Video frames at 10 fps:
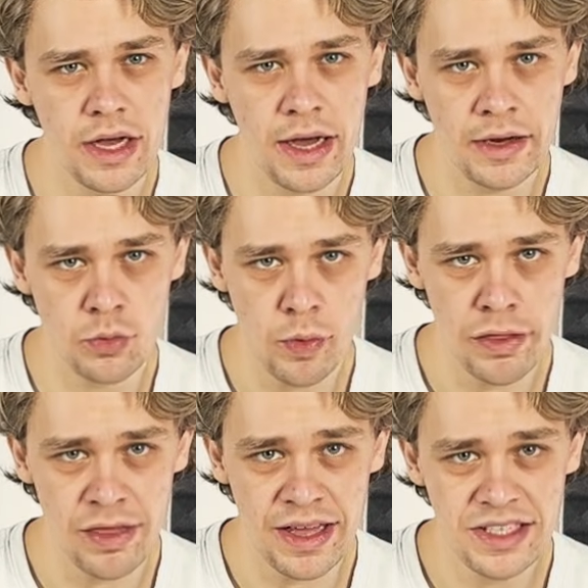And
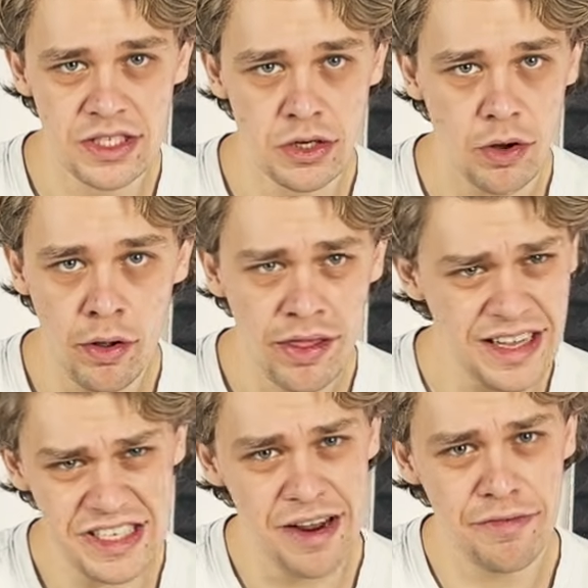with that, all
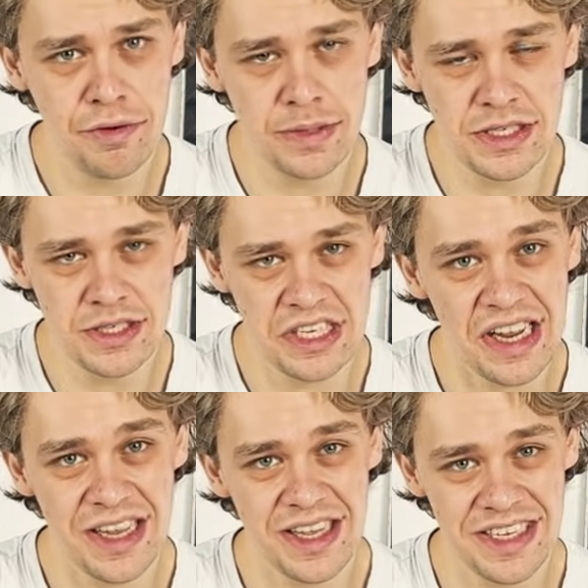that's left for me to
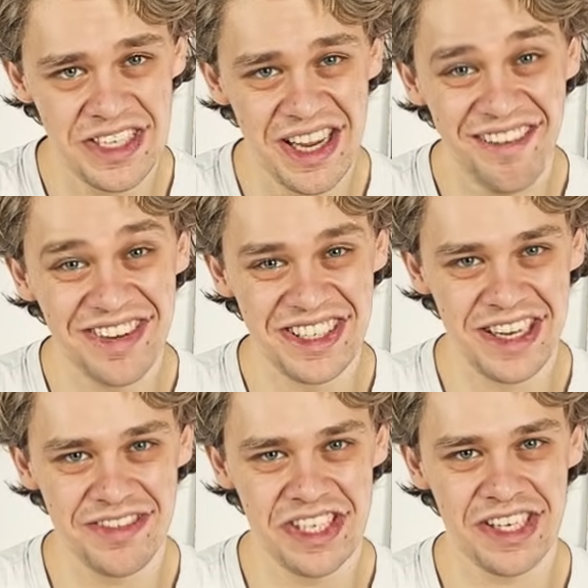say is happy
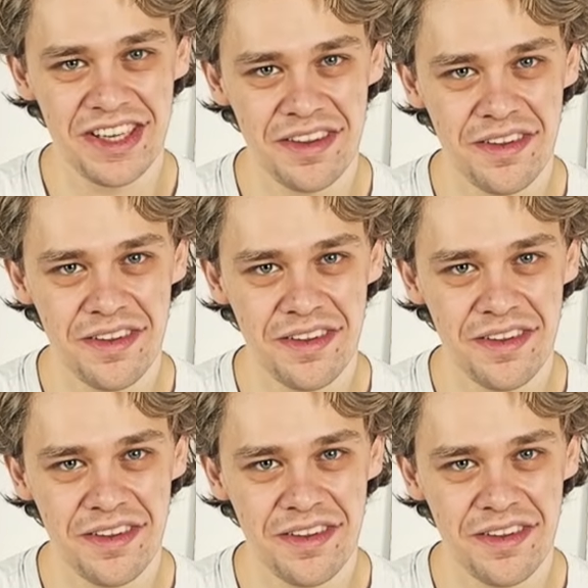typesting.